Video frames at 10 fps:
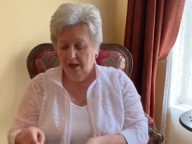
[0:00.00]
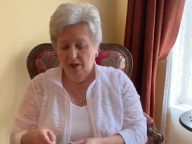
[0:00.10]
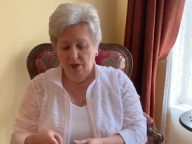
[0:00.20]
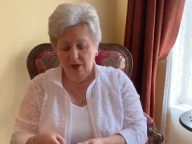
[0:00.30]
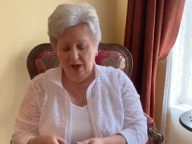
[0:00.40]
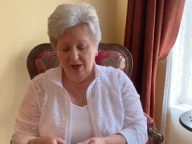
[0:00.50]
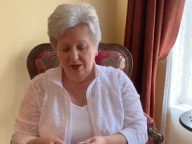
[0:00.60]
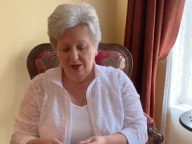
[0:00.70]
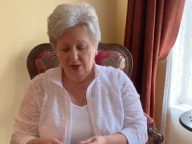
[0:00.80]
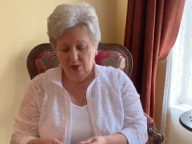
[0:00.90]
We
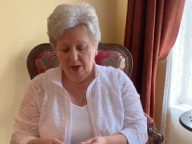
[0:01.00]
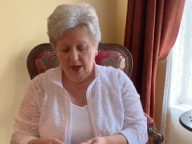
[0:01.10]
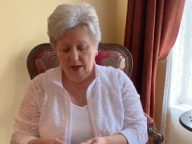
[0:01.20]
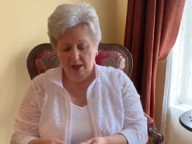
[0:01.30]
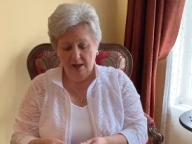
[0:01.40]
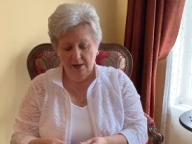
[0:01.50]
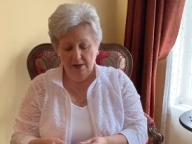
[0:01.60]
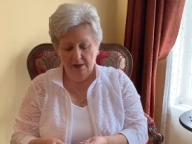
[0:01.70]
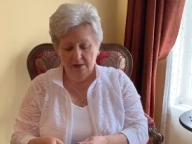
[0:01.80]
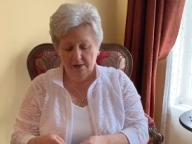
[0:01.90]
also make,
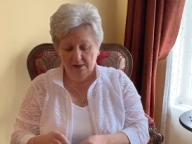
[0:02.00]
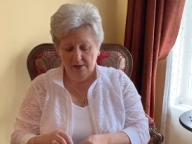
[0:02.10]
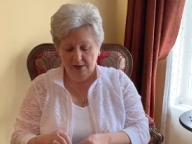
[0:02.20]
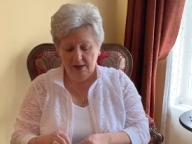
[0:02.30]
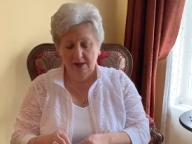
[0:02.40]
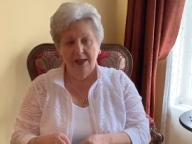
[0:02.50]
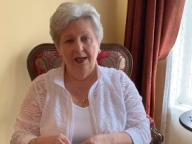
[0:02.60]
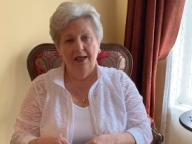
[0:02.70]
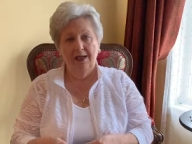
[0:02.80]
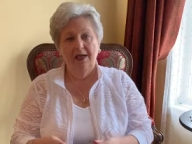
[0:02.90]
and
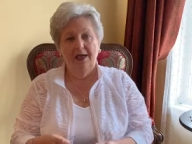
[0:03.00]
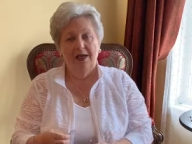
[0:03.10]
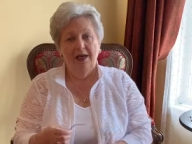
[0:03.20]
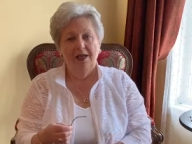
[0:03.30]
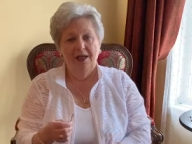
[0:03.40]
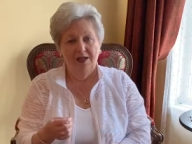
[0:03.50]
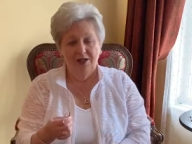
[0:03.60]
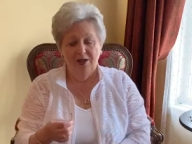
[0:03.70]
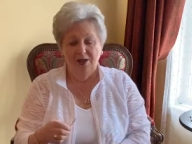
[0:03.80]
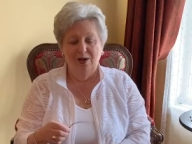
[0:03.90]
again,
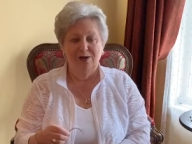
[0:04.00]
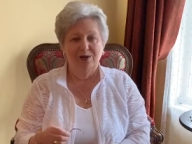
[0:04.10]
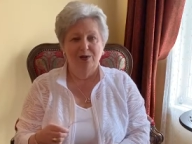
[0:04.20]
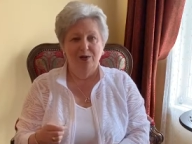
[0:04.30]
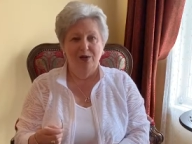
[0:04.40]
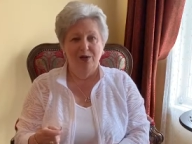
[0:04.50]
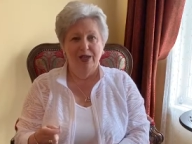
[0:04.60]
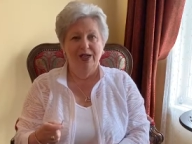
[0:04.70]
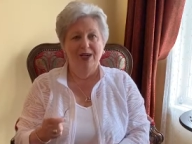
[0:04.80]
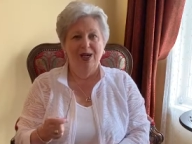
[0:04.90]
this is also
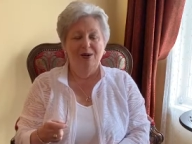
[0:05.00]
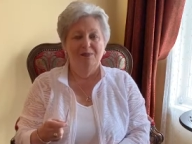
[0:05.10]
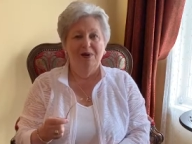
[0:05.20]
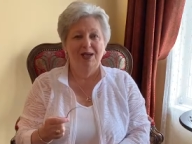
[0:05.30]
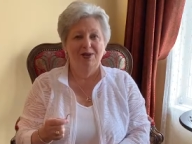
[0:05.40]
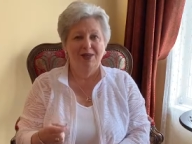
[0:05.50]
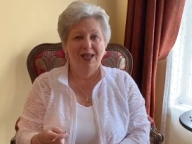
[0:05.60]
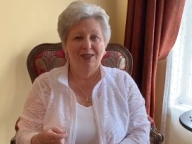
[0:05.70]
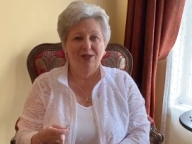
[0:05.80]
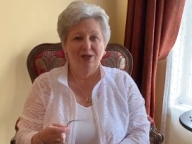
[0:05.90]
unique,
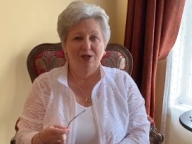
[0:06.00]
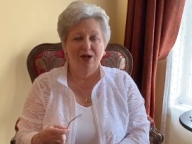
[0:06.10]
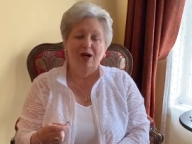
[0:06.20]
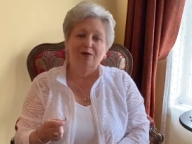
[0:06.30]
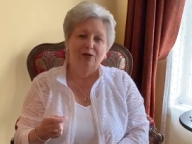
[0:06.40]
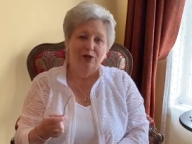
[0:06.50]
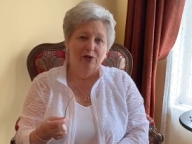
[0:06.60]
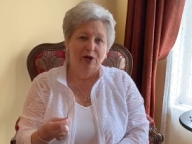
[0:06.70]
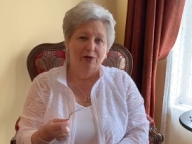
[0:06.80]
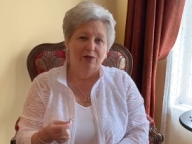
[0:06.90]
biotensor, which you
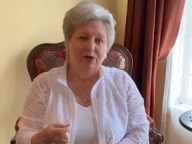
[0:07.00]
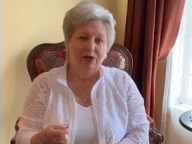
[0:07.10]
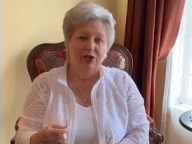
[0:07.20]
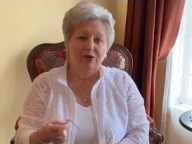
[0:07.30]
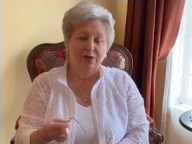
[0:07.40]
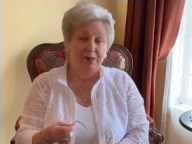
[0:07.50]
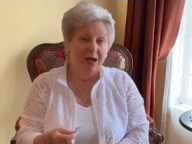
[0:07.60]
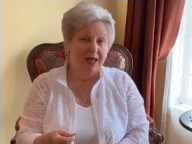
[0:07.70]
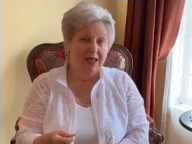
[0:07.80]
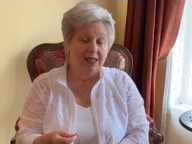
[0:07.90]
can put in your
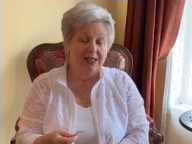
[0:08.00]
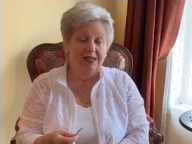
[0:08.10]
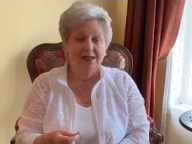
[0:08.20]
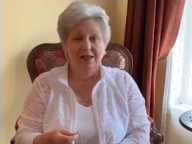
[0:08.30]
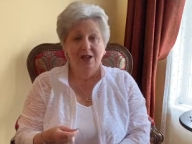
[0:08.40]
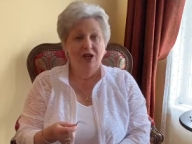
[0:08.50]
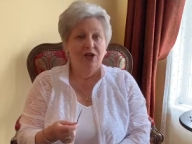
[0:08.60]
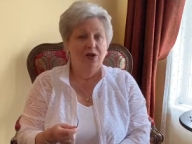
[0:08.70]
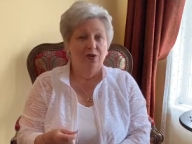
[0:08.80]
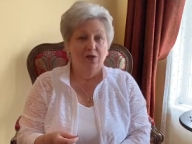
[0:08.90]
pocket, in
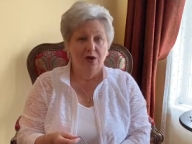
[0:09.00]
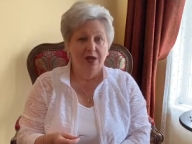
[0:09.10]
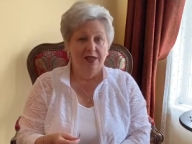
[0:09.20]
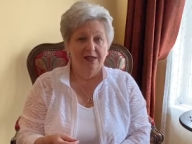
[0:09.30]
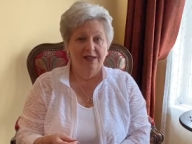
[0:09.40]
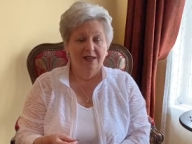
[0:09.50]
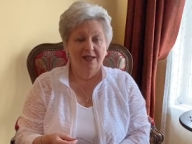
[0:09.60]
your wallet,